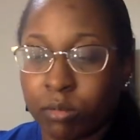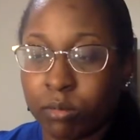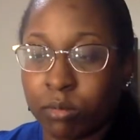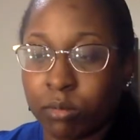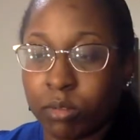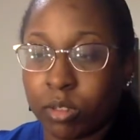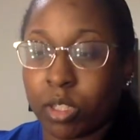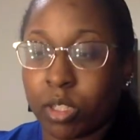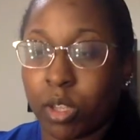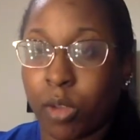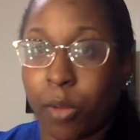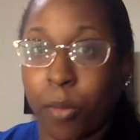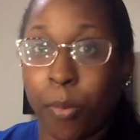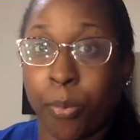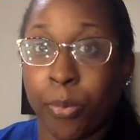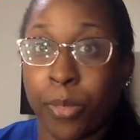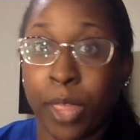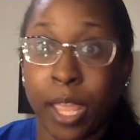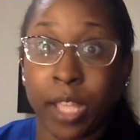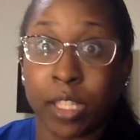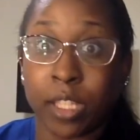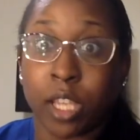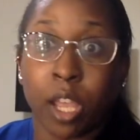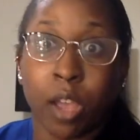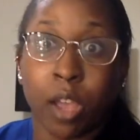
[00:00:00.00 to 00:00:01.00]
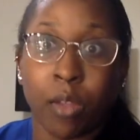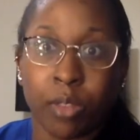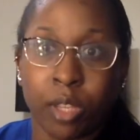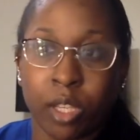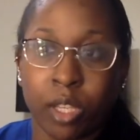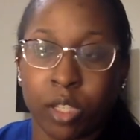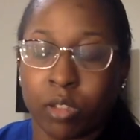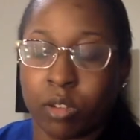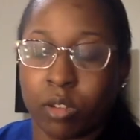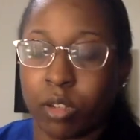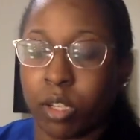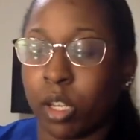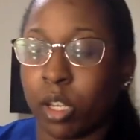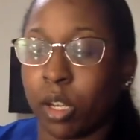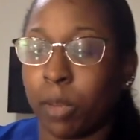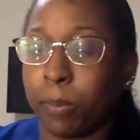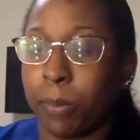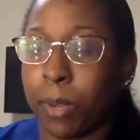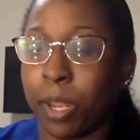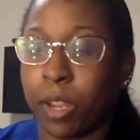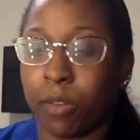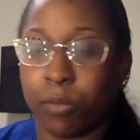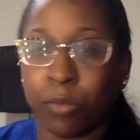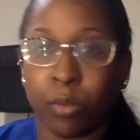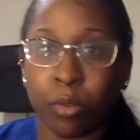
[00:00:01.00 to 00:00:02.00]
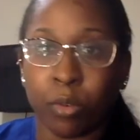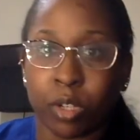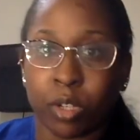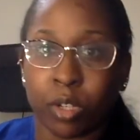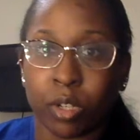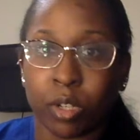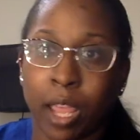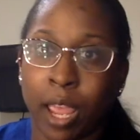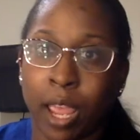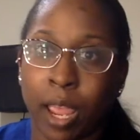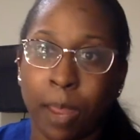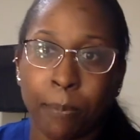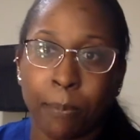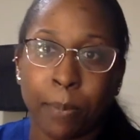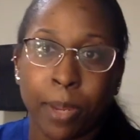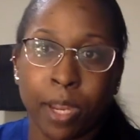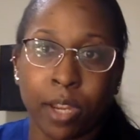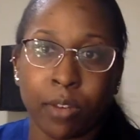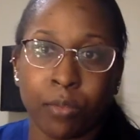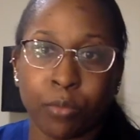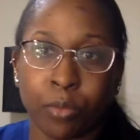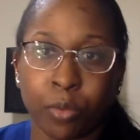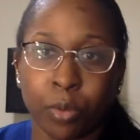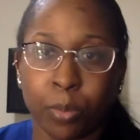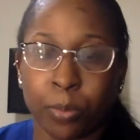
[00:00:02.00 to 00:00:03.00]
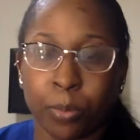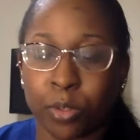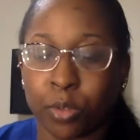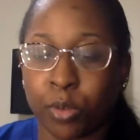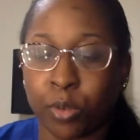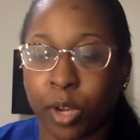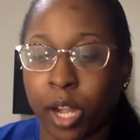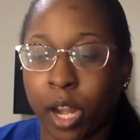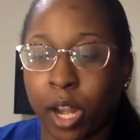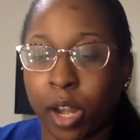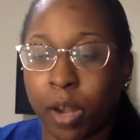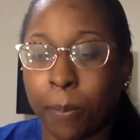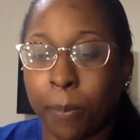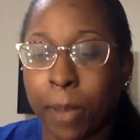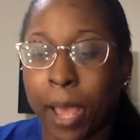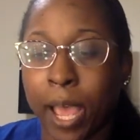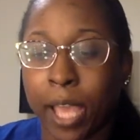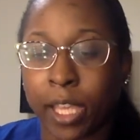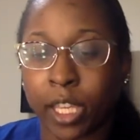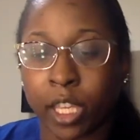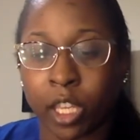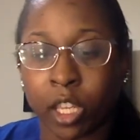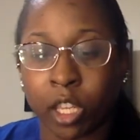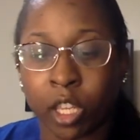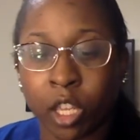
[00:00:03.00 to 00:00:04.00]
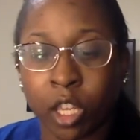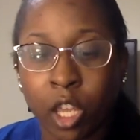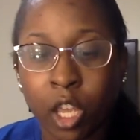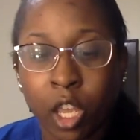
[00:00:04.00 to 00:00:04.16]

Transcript: So that's how these are getting paid for, is I paid for them straight out of pocket,